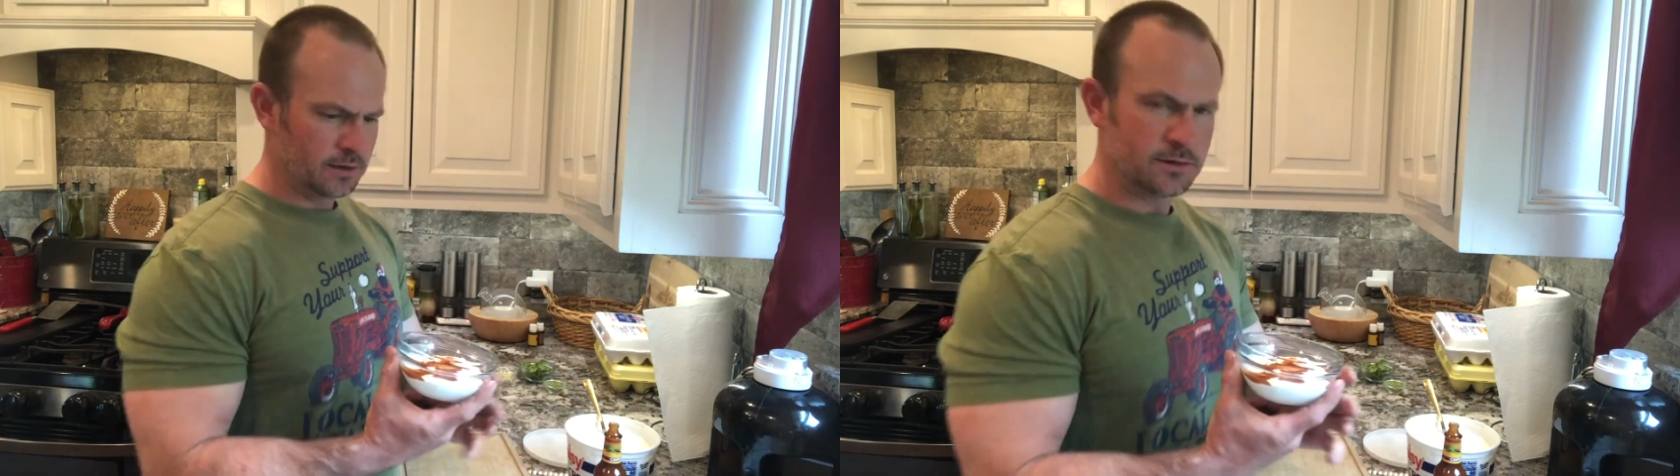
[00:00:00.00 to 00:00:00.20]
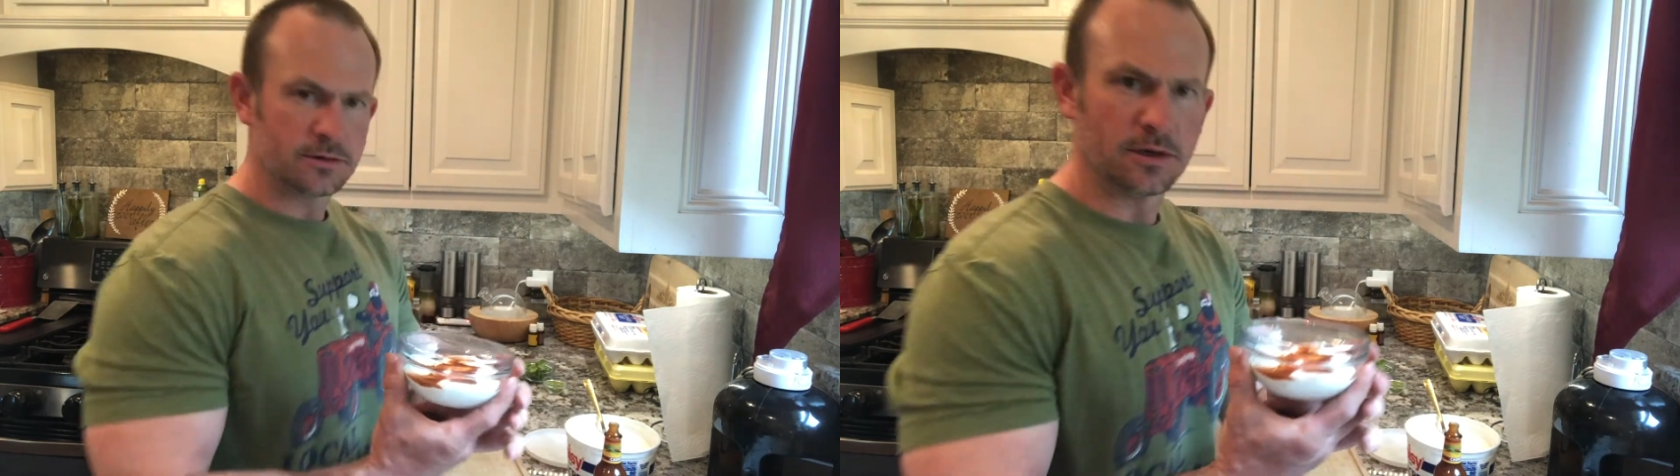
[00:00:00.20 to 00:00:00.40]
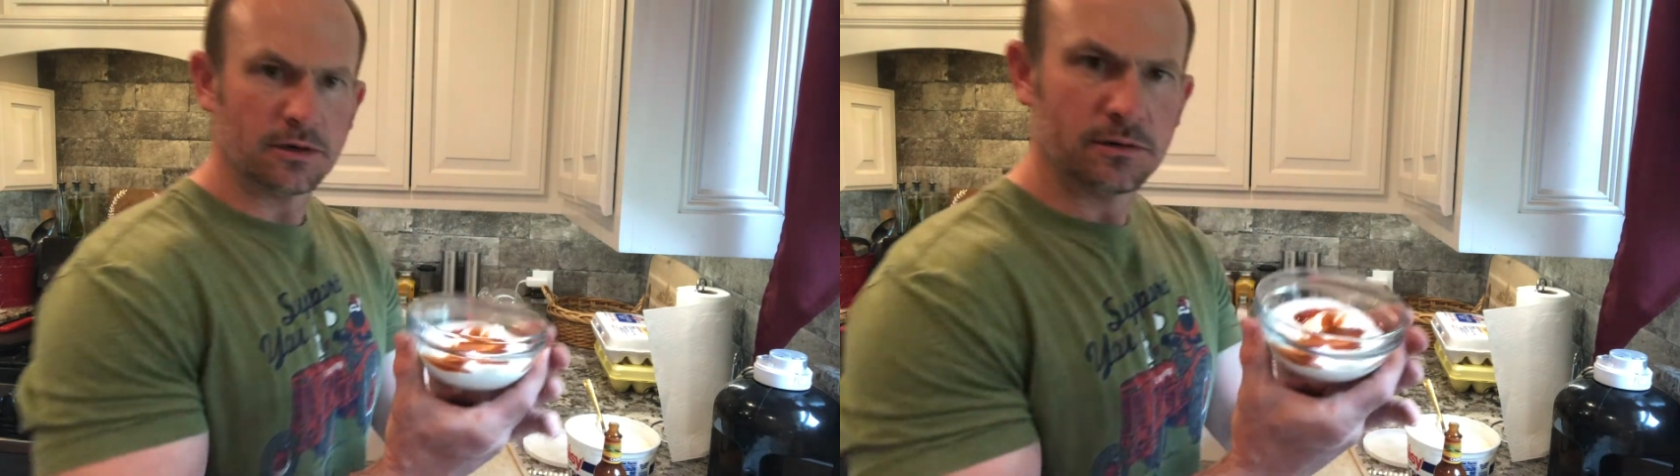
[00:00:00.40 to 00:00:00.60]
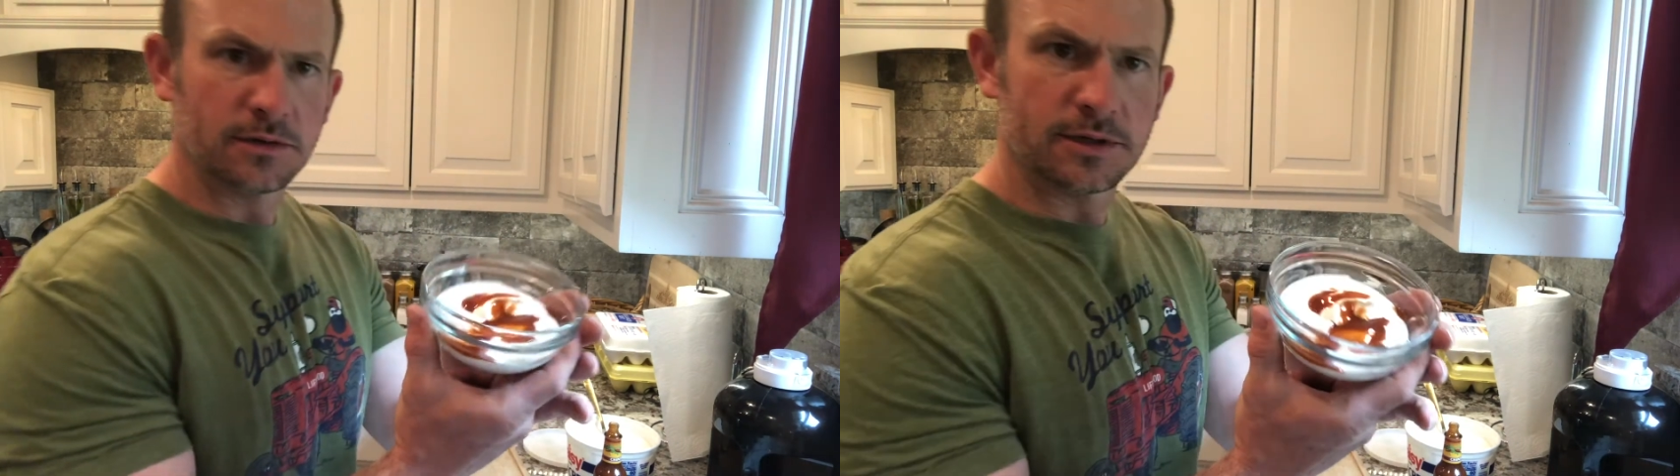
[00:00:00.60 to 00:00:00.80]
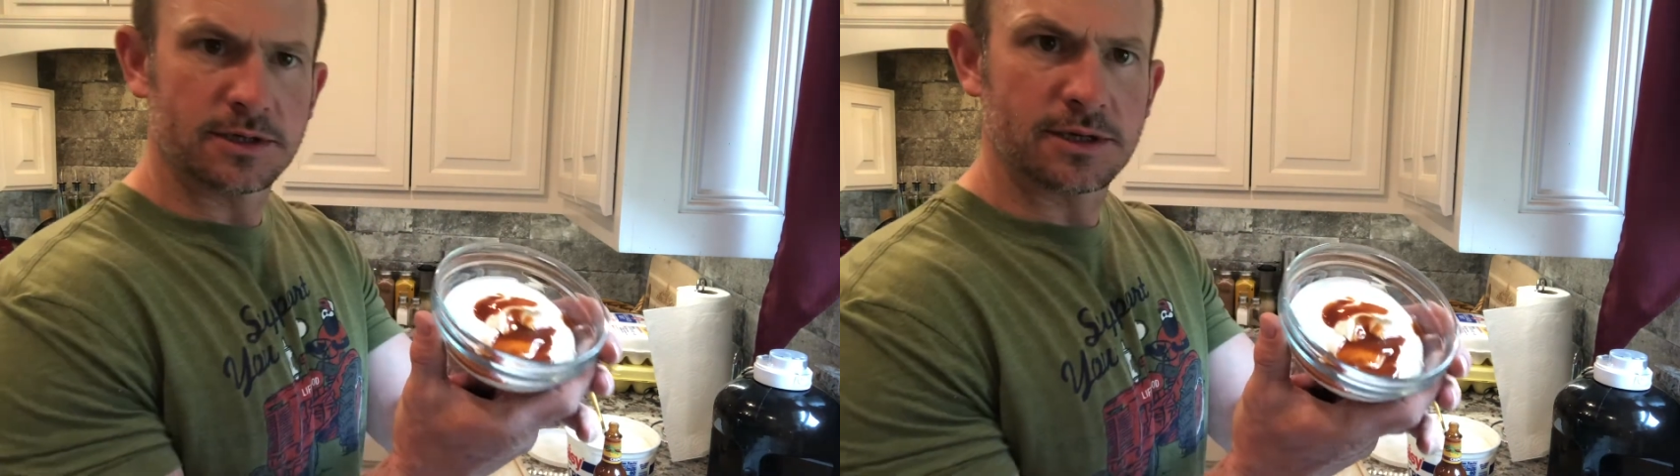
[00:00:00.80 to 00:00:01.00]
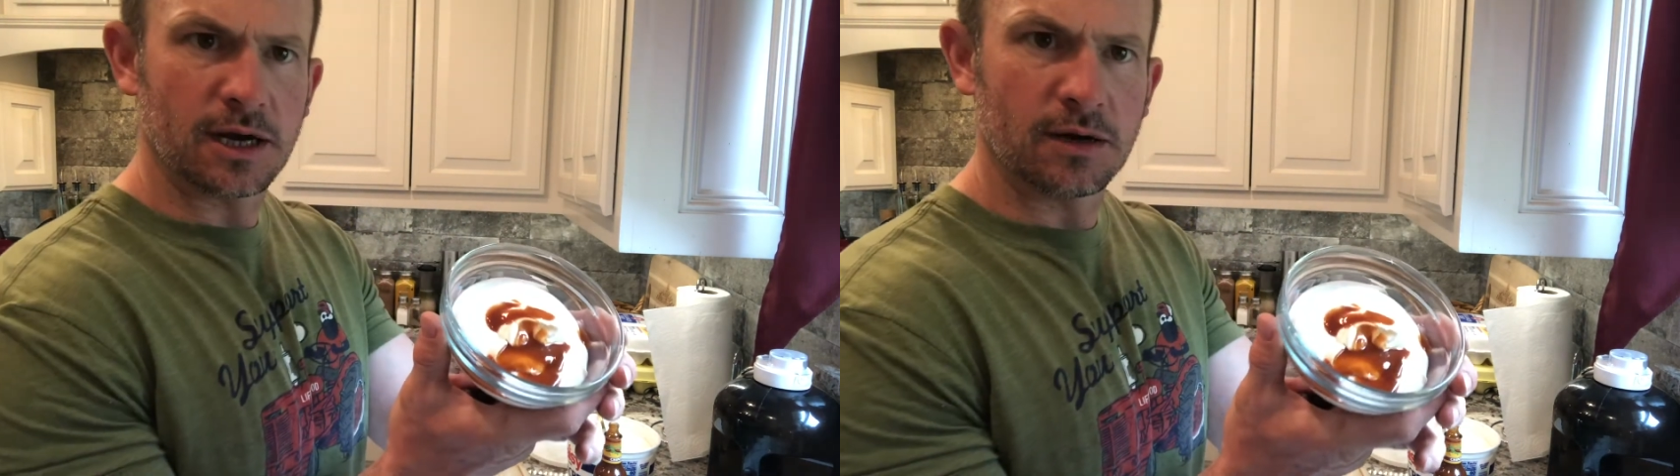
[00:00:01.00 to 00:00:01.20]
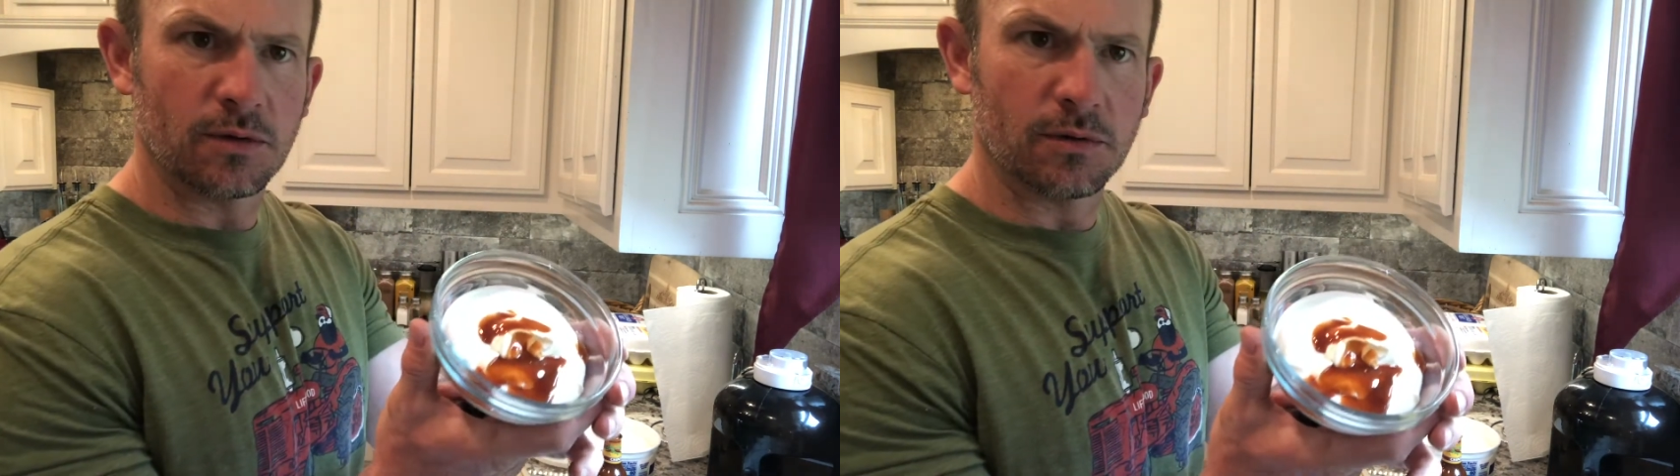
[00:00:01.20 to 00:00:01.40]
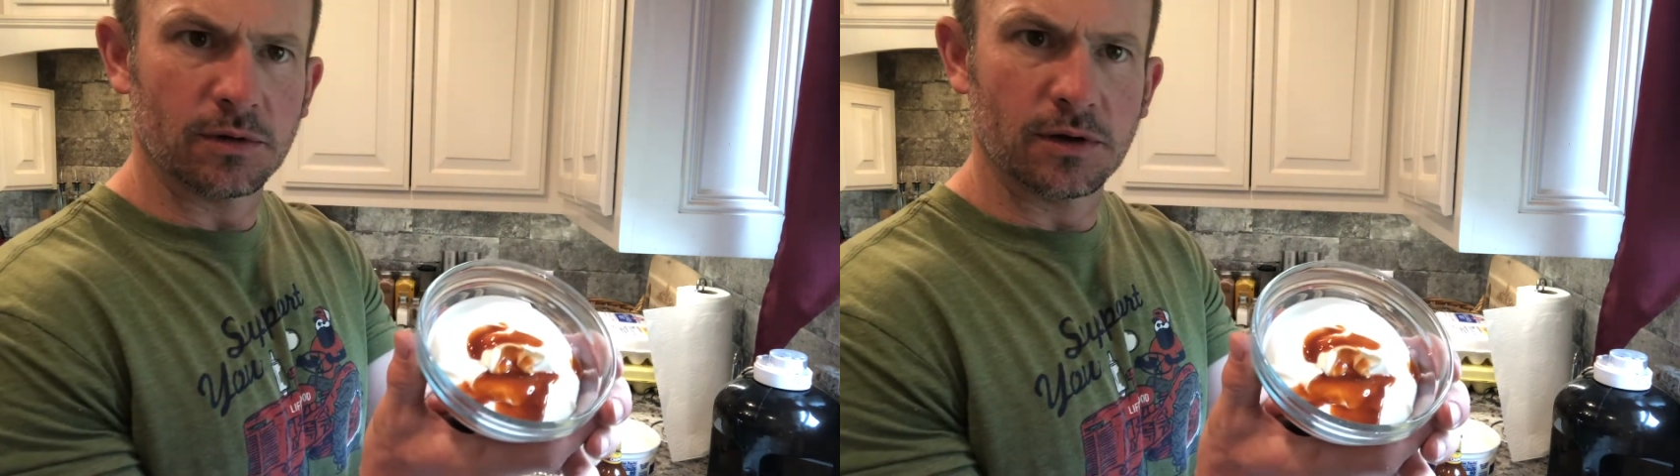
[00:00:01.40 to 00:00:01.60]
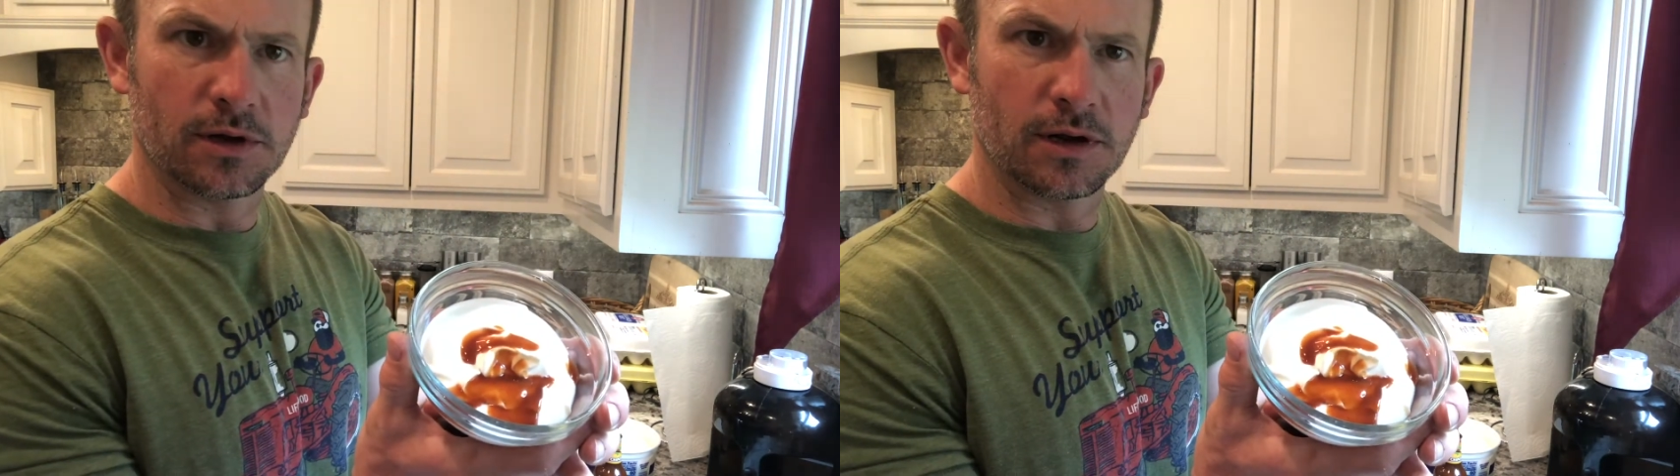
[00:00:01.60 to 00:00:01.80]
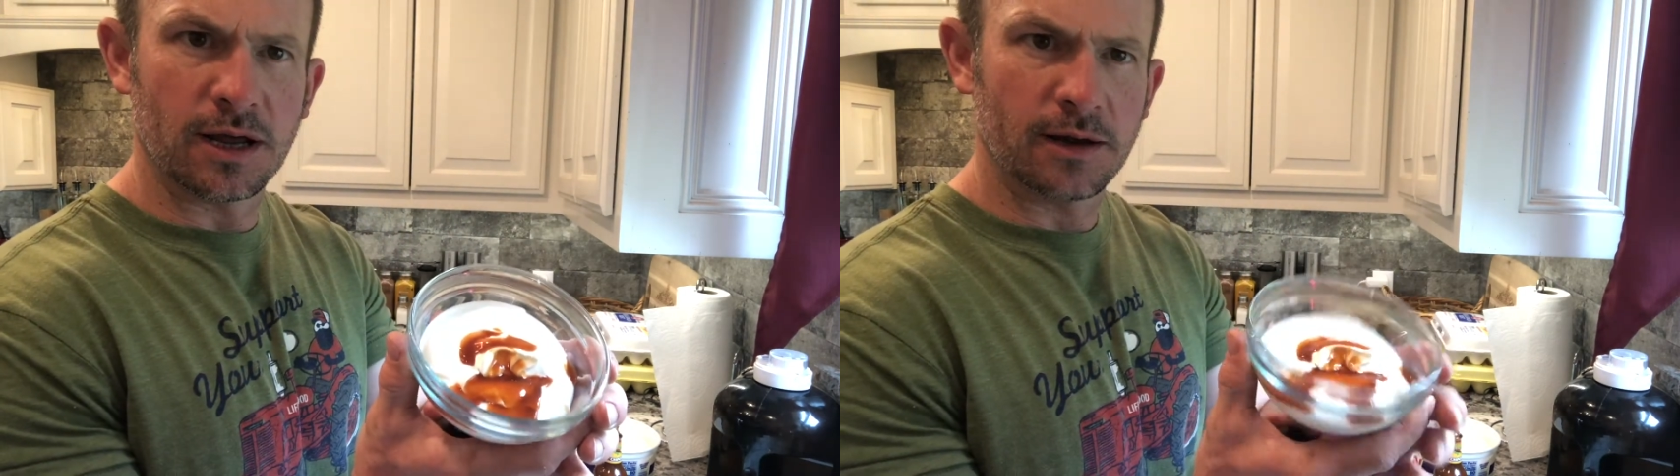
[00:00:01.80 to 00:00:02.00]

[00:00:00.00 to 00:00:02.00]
So this is kind of what we're looking at.